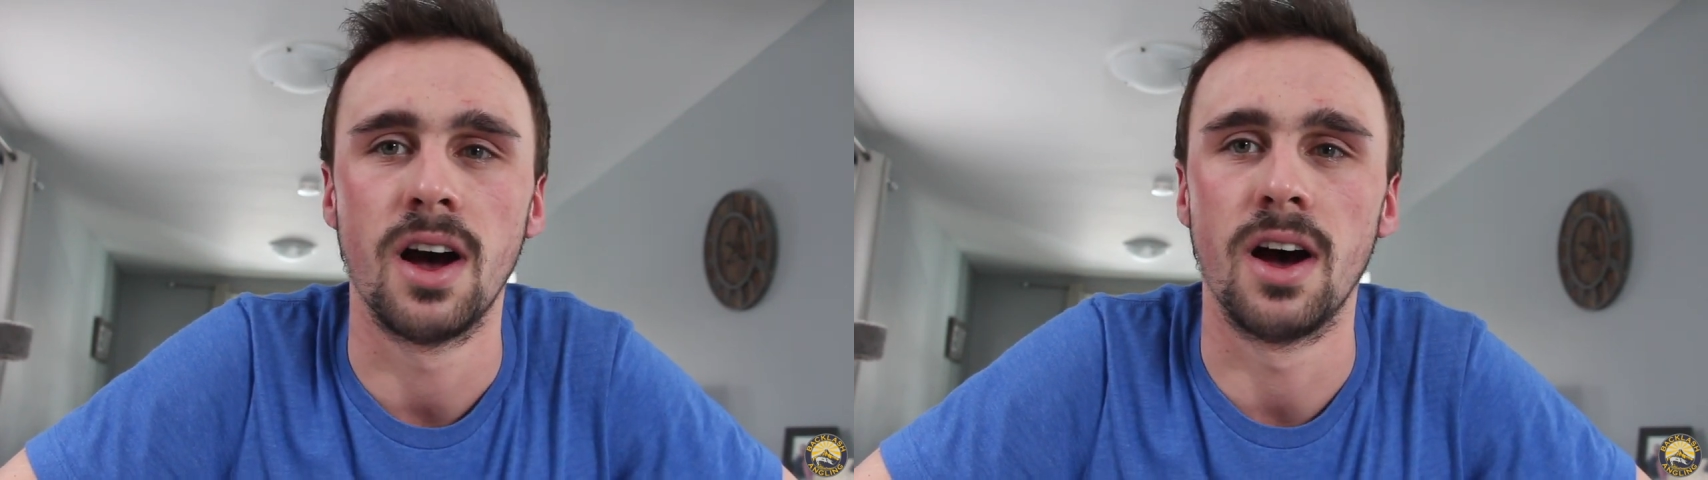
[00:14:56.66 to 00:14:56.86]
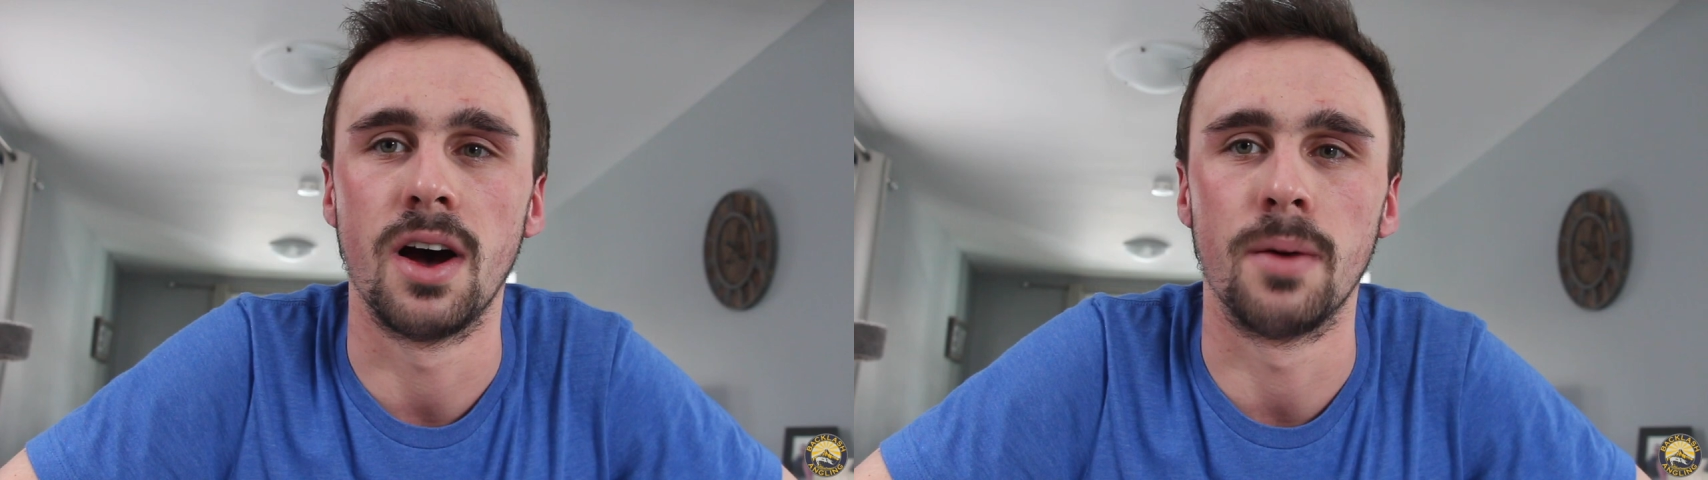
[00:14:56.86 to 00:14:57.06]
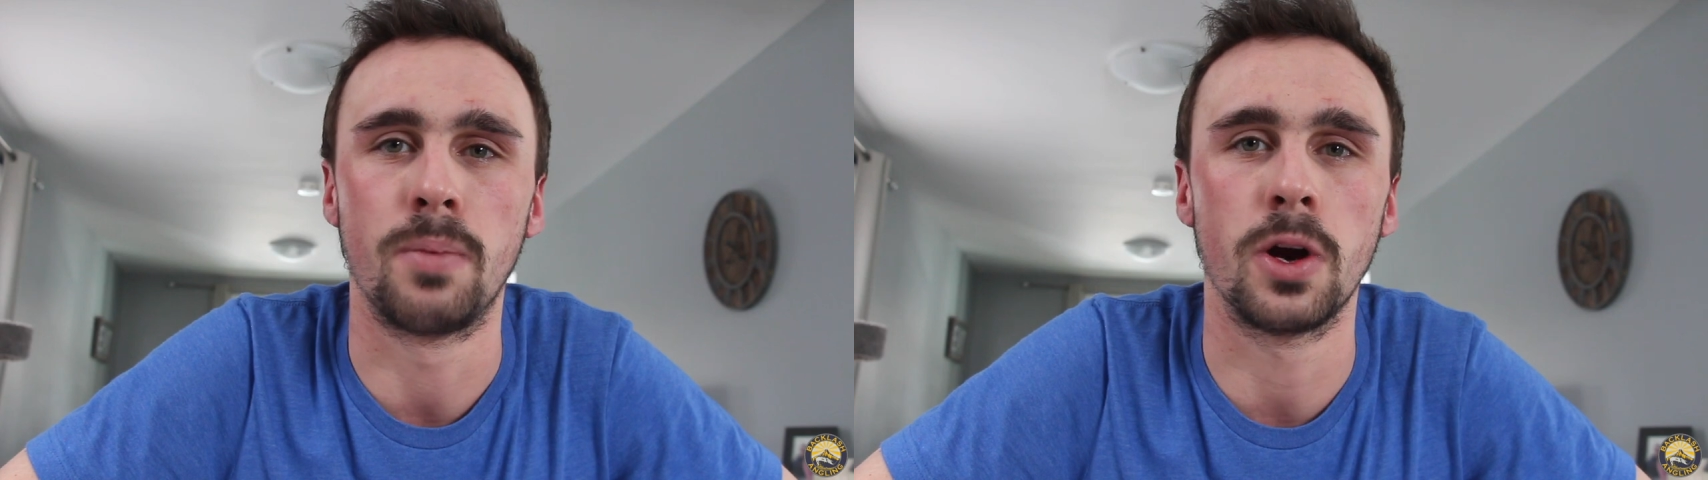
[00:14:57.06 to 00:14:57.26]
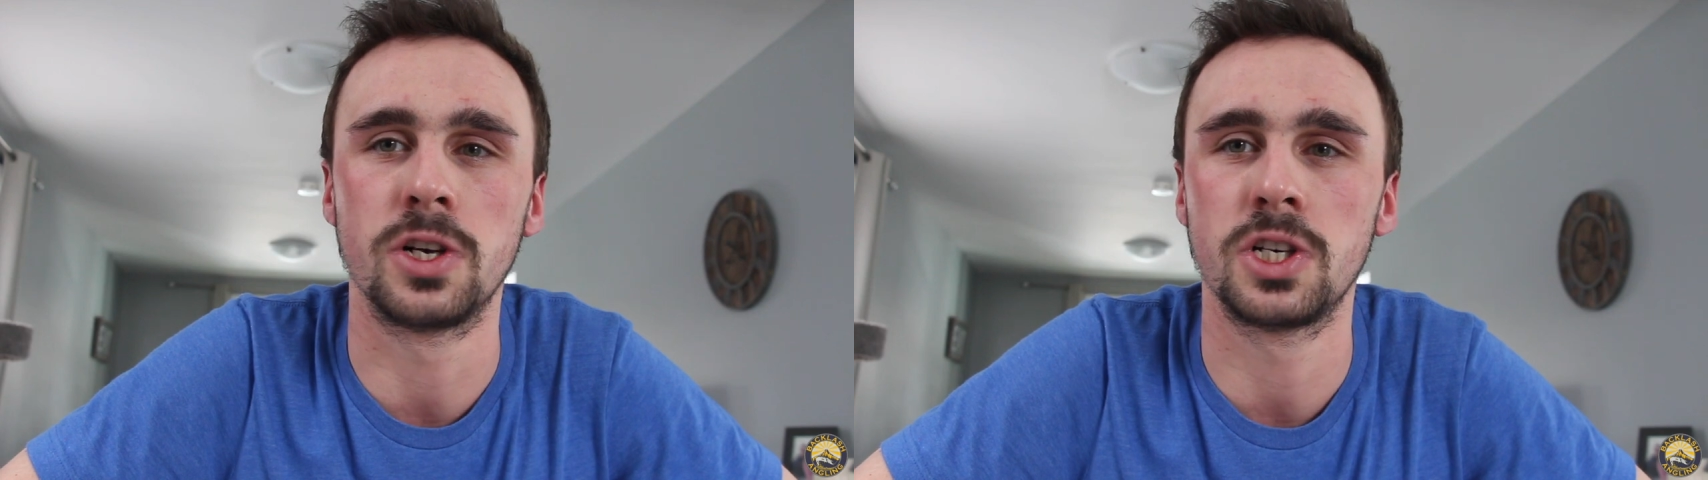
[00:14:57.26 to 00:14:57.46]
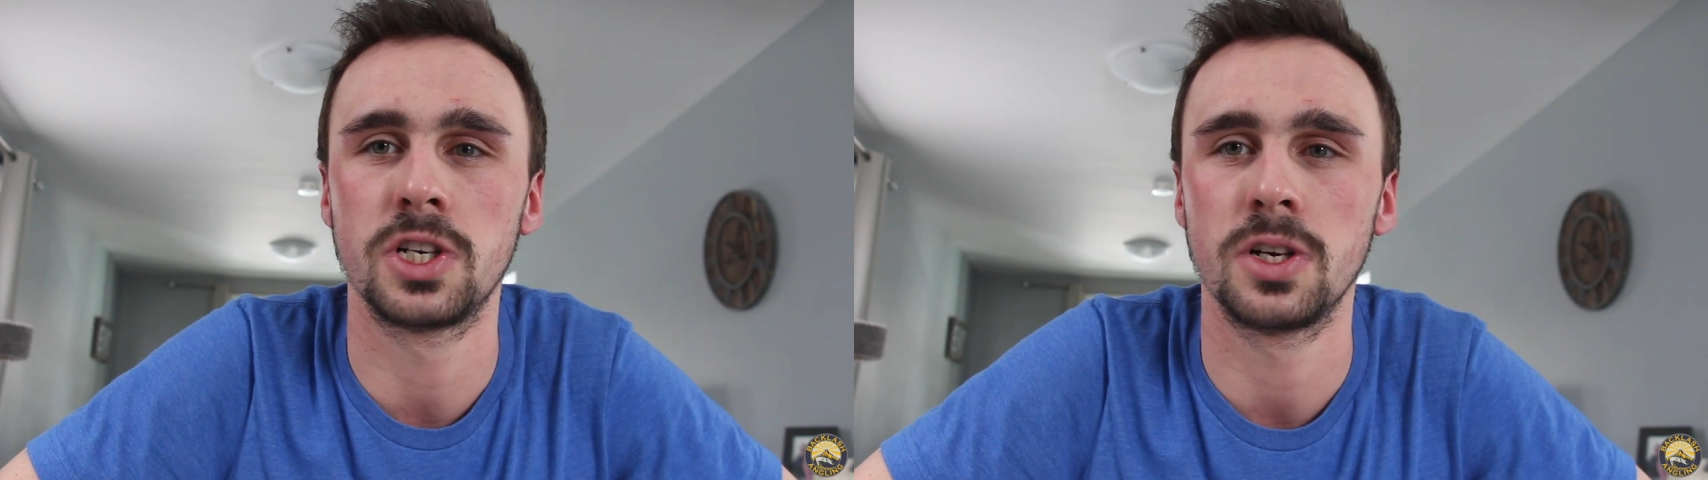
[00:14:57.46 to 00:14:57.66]
a
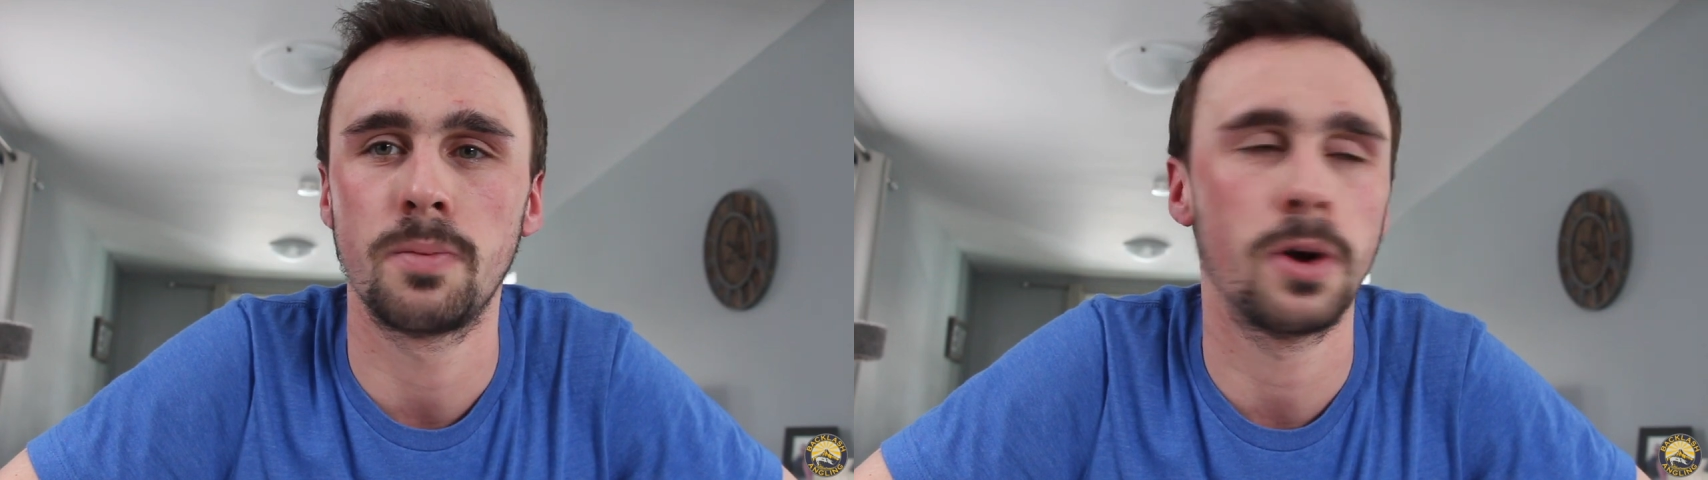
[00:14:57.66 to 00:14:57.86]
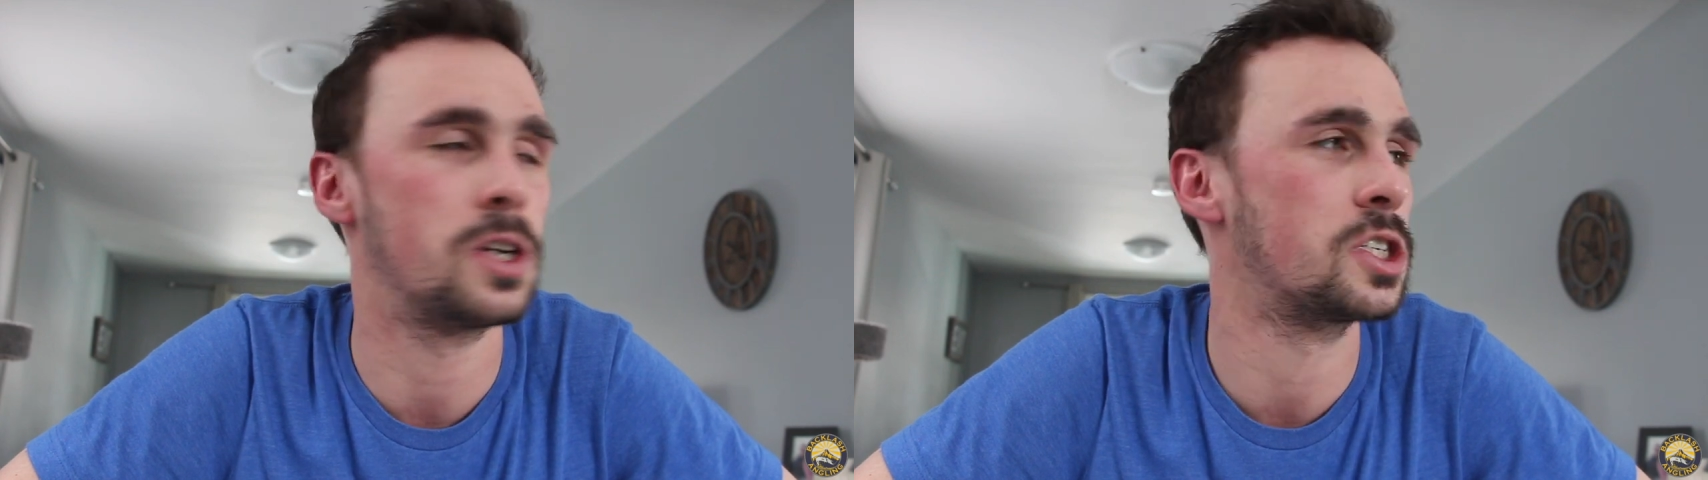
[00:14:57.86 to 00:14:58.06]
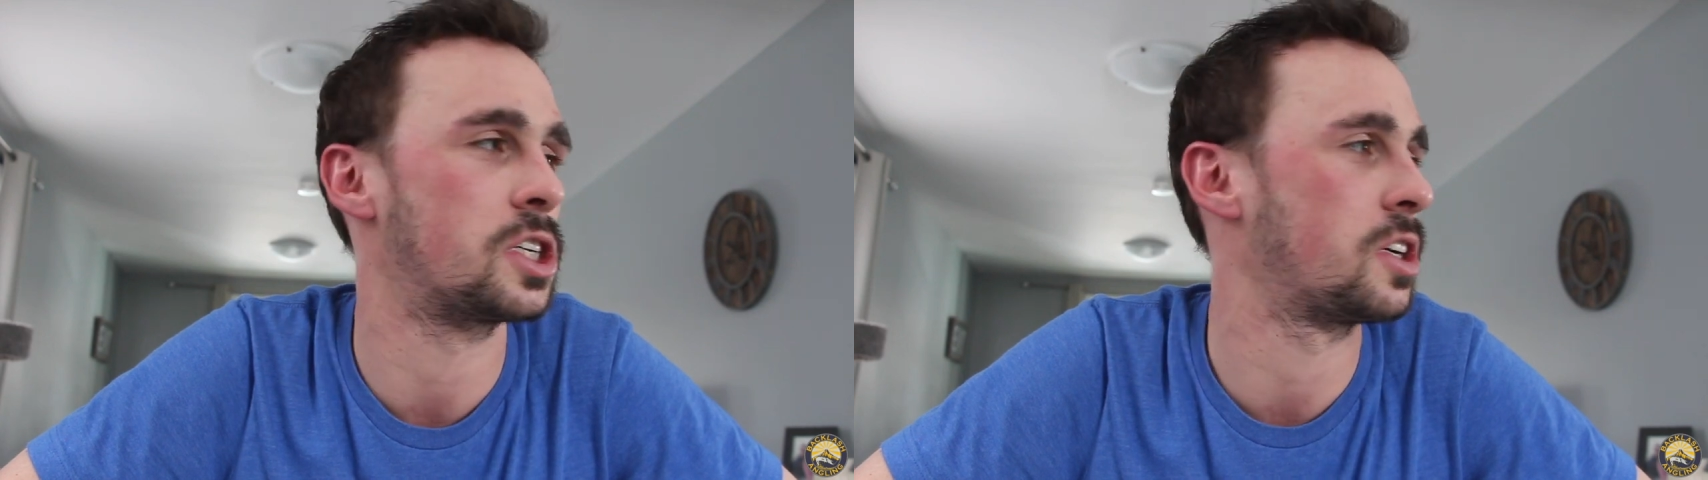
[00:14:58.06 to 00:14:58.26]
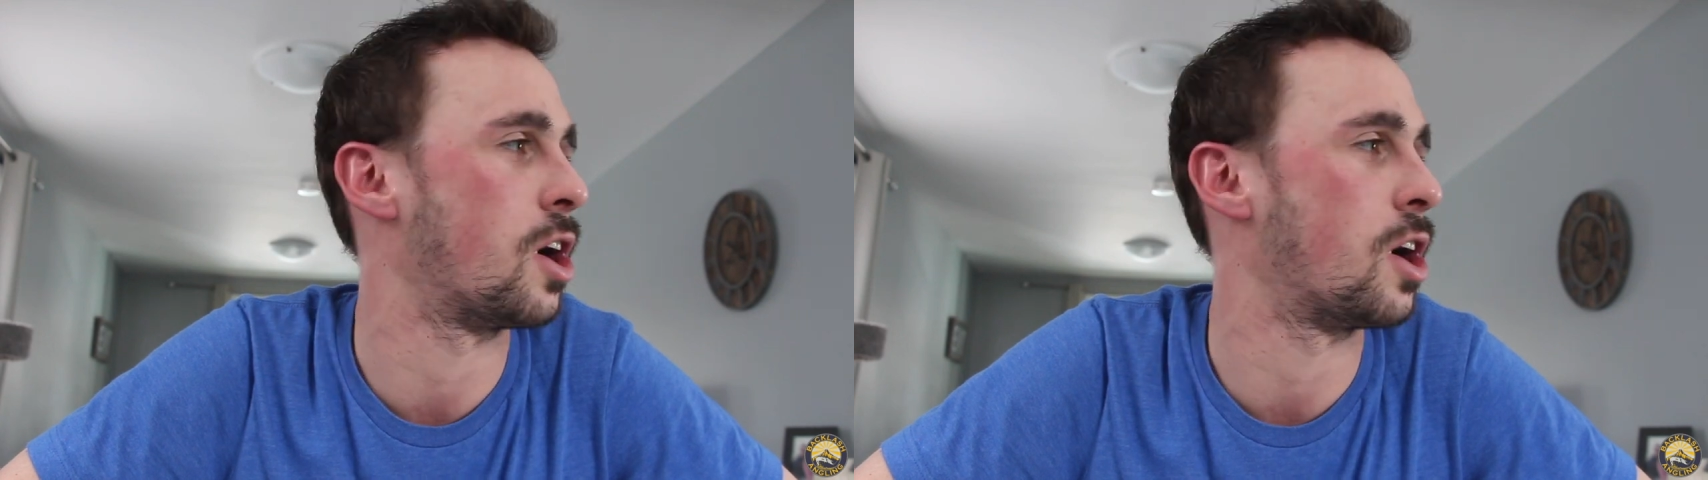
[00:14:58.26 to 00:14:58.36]
perch perch